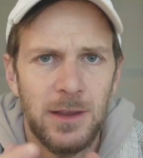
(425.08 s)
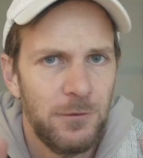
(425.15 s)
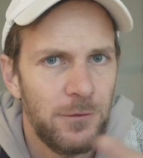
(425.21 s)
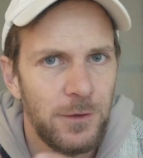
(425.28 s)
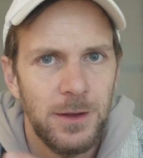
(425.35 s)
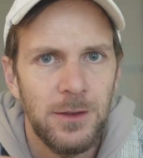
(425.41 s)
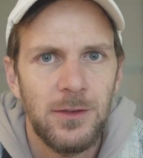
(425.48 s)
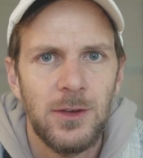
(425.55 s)

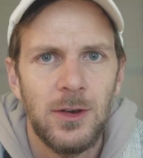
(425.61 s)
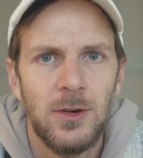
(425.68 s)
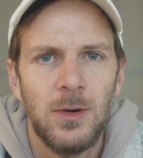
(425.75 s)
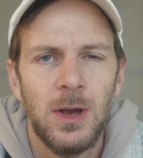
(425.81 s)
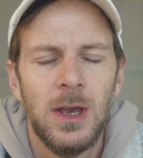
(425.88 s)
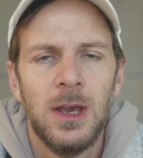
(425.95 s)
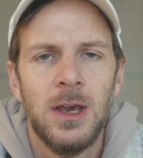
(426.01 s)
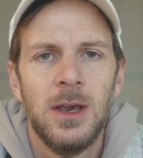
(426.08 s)
different,
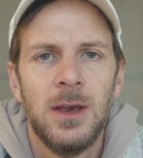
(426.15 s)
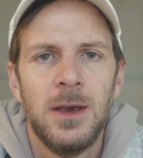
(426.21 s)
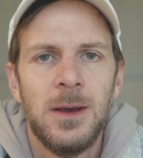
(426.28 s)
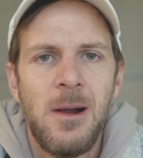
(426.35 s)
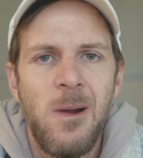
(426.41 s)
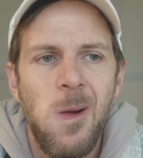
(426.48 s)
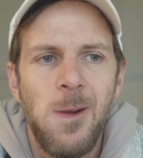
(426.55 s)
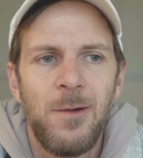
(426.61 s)
so
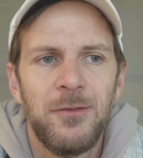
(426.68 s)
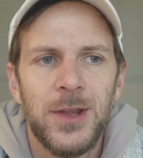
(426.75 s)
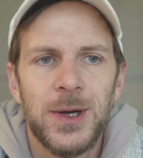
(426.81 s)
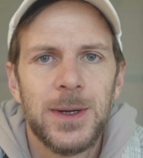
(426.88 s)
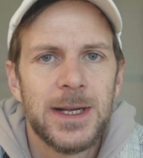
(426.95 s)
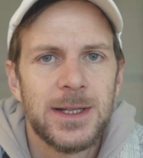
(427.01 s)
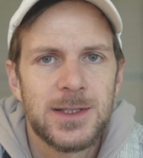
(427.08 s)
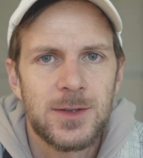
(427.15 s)

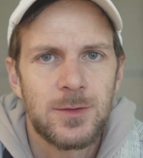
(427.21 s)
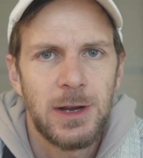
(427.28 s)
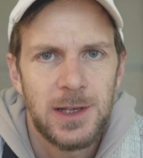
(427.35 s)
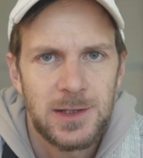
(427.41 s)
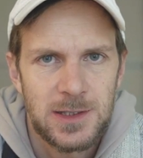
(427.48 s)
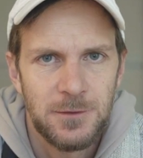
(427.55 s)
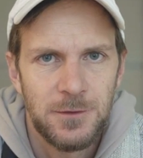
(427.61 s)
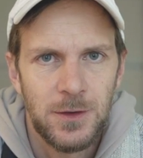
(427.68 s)
don't get
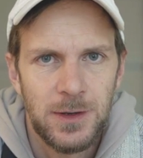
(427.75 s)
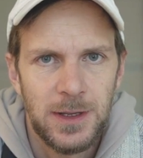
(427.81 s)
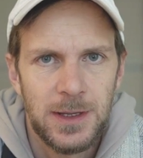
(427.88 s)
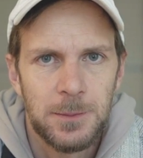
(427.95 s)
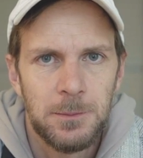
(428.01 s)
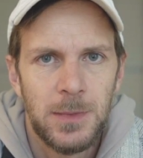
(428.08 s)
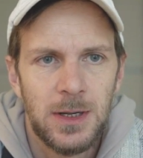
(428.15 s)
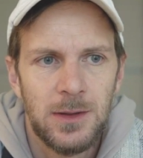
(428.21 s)
stressed if you
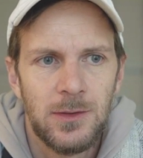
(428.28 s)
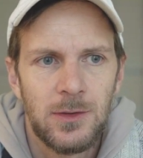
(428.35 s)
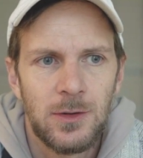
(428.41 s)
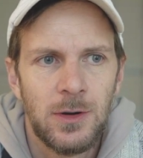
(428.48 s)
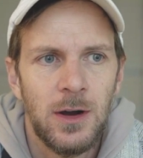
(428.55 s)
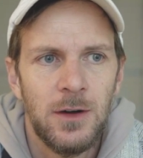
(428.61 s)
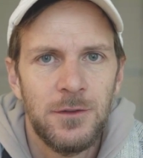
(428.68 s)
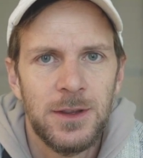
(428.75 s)
need a month or
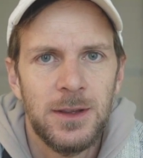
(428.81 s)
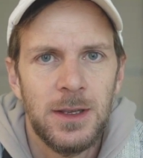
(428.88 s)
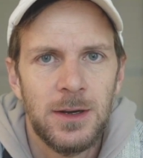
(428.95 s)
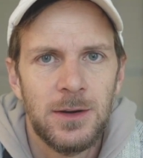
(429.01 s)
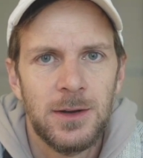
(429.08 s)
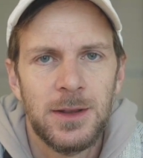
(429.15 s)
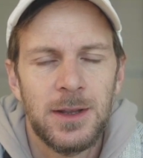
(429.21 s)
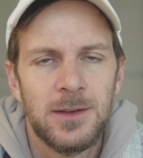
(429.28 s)
half a
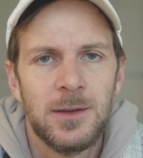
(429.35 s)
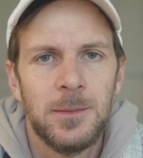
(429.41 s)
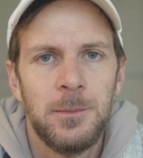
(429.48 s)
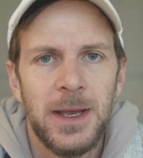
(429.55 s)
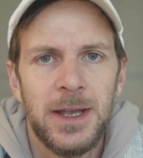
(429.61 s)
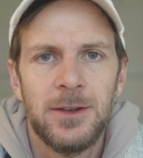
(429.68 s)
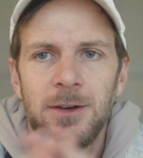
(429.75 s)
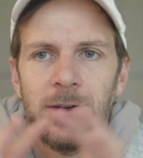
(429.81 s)
year, it doesn't
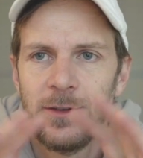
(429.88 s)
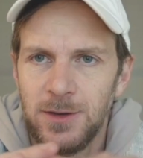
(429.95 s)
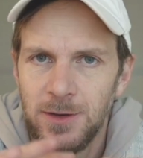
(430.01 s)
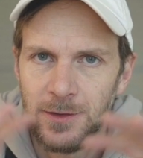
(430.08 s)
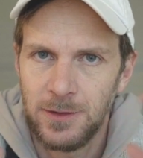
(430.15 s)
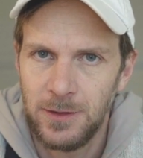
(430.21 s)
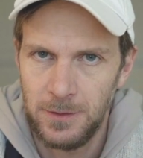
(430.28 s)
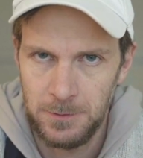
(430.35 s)
matter. It's
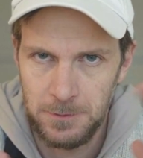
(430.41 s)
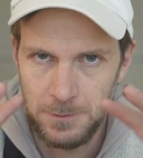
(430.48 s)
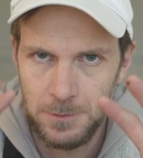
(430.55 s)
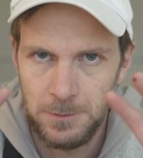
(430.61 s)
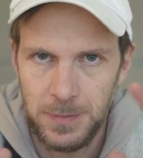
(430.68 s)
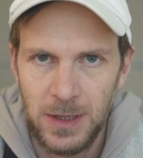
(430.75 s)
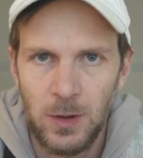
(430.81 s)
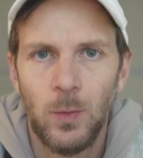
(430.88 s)
just
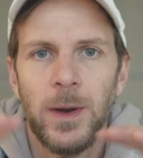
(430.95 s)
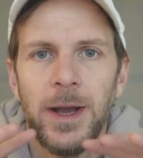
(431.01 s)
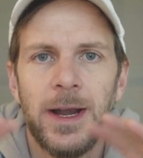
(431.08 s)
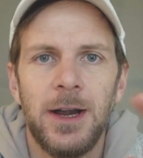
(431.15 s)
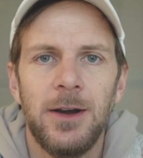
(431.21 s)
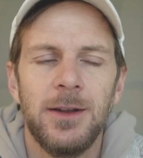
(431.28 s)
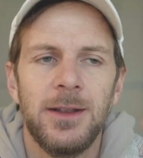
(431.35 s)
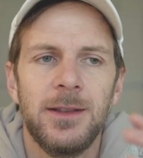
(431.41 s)
be
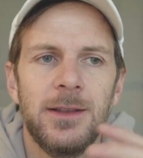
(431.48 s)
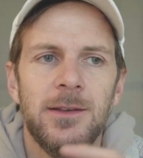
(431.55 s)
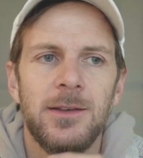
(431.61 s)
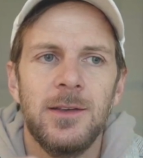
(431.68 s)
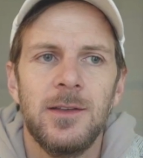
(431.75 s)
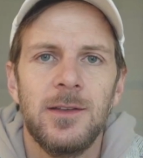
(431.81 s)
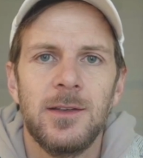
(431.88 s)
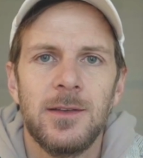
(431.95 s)
aware that
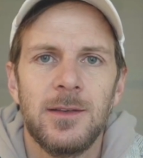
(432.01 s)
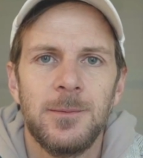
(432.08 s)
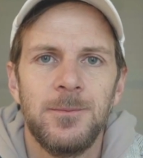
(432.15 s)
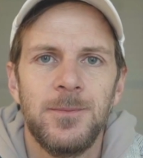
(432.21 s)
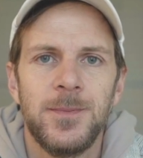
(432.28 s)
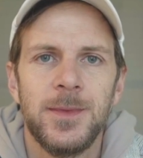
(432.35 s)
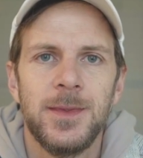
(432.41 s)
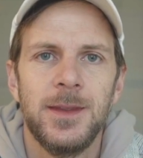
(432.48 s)
this
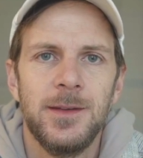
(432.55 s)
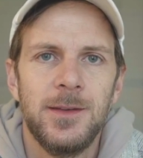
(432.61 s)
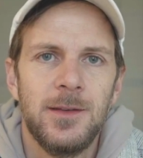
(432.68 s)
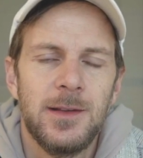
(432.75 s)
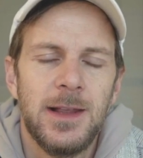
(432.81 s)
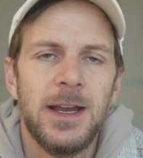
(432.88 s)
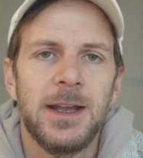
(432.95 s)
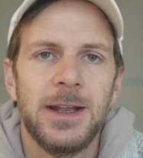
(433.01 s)

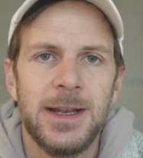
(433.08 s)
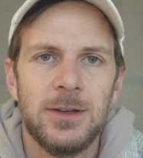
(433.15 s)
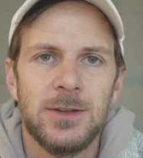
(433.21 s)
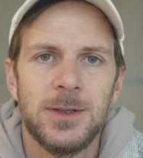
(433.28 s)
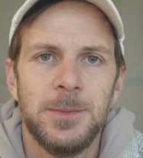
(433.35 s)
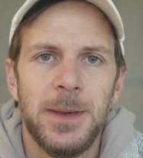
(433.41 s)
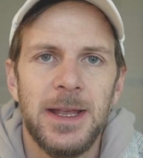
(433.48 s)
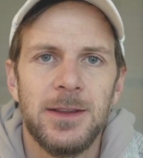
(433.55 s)
is like an
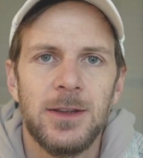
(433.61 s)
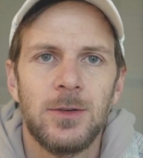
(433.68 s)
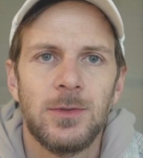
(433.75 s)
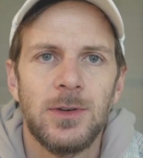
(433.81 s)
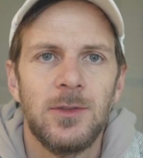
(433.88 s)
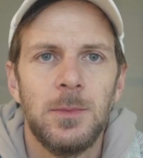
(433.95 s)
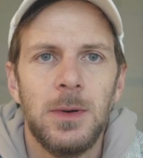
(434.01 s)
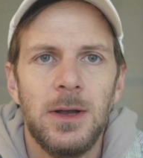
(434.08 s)
automatic
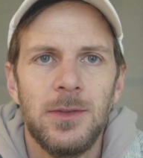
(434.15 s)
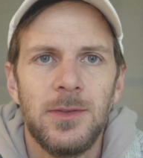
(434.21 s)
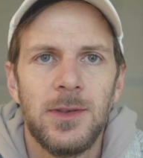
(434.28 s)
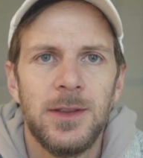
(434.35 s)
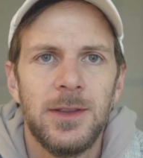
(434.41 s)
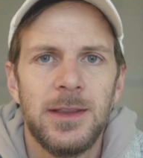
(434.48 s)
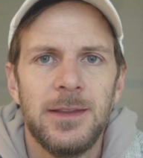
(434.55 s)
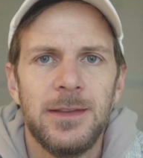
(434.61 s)
response
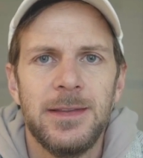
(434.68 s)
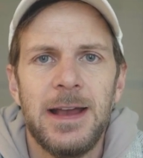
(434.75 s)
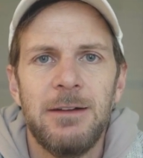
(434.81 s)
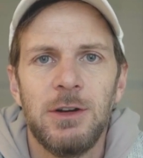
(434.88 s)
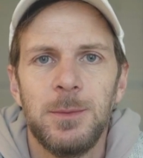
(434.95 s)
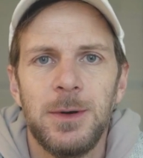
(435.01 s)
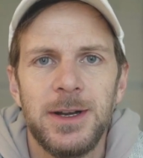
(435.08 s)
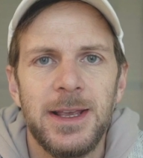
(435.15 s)
and
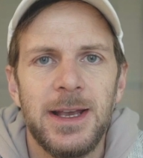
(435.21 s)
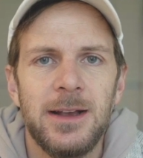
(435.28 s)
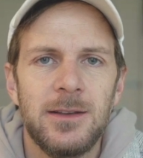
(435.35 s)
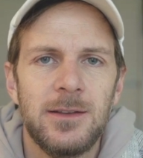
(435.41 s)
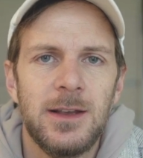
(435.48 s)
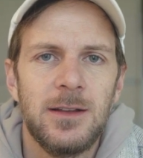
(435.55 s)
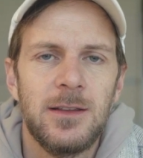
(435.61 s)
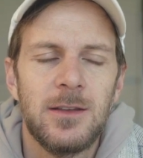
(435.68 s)
everybody
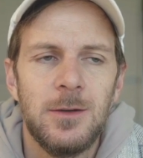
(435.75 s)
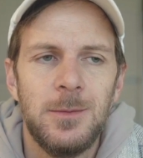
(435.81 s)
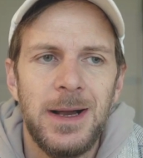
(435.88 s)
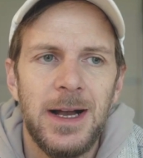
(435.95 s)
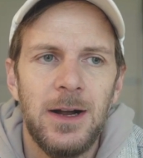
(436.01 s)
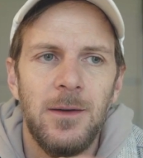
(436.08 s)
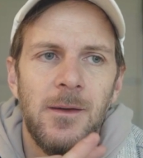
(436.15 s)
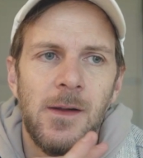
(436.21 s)
has that
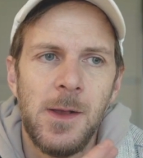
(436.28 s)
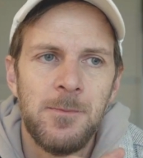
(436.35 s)
somehow.